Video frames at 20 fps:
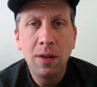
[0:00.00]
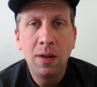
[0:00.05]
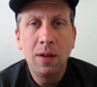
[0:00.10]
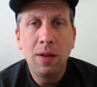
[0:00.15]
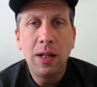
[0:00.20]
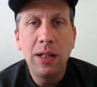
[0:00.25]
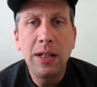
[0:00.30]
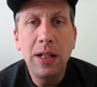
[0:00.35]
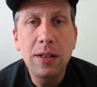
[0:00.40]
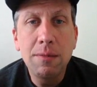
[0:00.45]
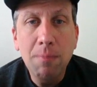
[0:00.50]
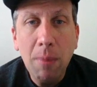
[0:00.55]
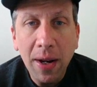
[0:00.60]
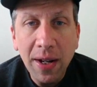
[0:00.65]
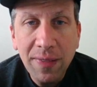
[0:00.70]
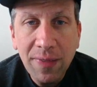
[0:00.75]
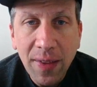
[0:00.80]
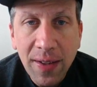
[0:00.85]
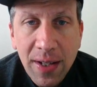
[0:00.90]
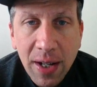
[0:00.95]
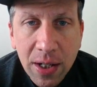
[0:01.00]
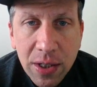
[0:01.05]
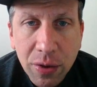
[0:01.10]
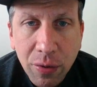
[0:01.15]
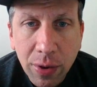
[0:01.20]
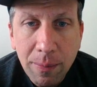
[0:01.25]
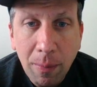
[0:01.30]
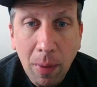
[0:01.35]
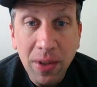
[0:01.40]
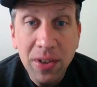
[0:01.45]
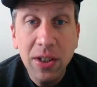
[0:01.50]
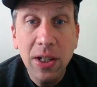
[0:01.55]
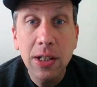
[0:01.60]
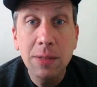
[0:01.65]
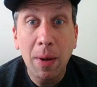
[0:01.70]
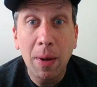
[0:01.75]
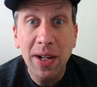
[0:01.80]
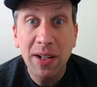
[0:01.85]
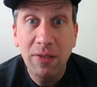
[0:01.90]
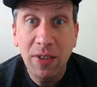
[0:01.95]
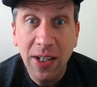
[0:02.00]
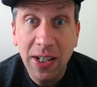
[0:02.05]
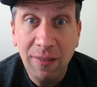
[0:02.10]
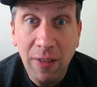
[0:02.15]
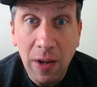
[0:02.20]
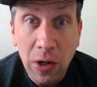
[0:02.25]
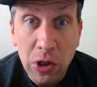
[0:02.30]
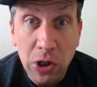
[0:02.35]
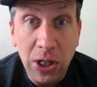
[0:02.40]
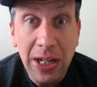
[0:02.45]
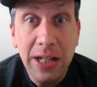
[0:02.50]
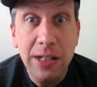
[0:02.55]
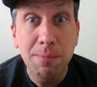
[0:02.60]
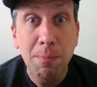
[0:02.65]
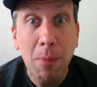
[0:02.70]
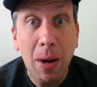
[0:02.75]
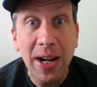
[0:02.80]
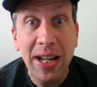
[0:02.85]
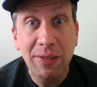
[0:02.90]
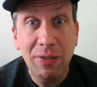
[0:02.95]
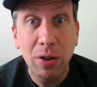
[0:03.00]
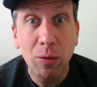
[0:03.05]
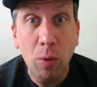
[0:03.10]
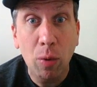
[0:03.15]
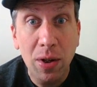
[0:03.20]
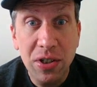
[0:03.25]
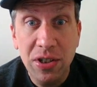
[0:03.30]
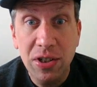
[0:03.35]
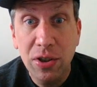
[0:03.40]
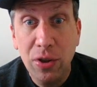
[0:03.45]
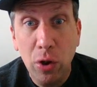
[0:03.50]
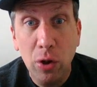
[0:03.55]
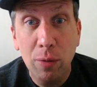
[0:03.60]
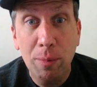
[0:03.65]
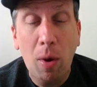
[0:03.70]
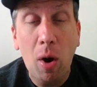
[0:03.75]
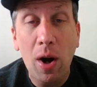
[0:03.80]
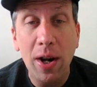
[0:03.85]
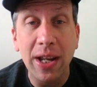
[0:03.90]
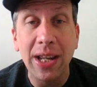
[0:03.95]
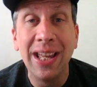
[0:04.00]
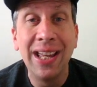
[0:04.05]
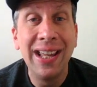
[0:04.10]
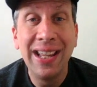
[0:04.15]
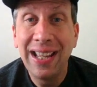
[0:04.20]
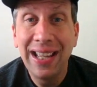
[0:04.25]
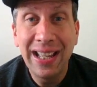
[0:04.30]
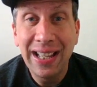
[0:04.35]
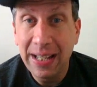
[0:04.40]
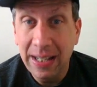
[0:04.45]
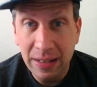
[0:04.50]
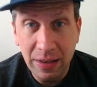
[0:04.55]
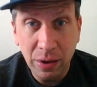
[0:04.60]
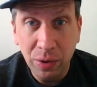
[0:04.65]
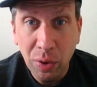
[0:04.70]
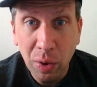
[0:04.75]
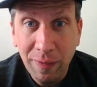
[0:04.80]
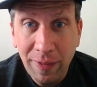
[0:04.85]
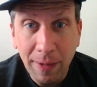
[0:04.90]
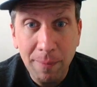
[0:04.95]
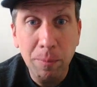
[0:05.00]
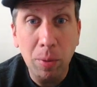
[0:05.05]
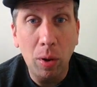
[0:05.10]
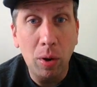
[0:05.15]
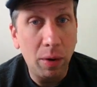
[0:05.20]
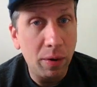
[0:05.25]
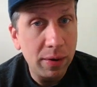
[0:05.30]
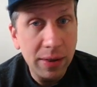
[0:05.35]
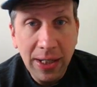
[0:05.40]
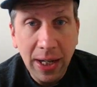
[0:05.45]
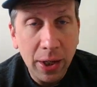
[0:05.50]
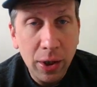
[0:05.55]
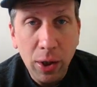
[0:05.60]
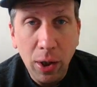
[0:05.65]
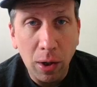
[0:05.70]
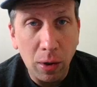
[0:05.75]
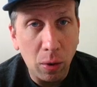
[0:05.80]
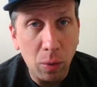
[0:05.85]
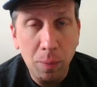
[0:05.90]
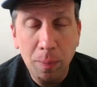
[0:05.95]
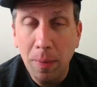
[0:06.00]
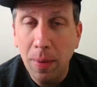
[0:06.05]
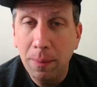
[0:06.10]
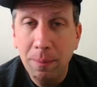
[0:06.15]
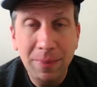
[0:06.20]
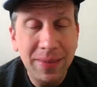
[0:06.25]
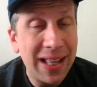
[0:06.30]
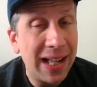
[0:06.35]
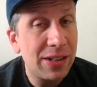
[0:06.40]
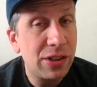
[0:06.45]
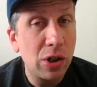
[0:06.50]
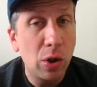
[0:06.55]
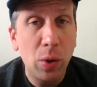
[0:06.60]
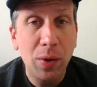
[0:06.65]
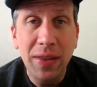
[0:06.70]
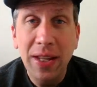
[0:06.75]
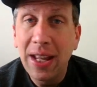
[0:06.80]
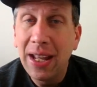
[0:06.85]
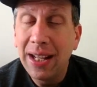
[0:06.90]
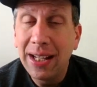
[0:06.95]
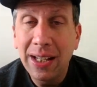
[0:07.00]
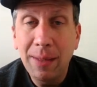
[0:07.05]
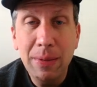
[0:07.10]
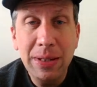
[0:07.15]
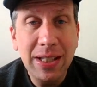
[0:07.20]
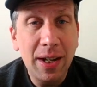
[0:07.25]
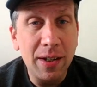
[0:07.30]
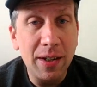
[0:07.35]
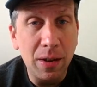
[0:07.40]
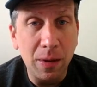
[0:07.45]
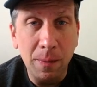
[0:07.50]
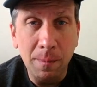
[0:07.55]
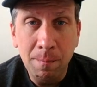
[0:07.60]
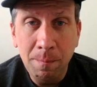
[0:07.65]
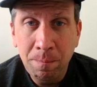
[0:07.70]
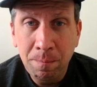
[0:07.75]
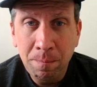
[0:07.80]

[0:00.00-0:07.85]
He needs money for the next 3 months. He needs money for the convention. He needs money if he runs as a third party until November. Got to go. But that's the only. Let me tell you.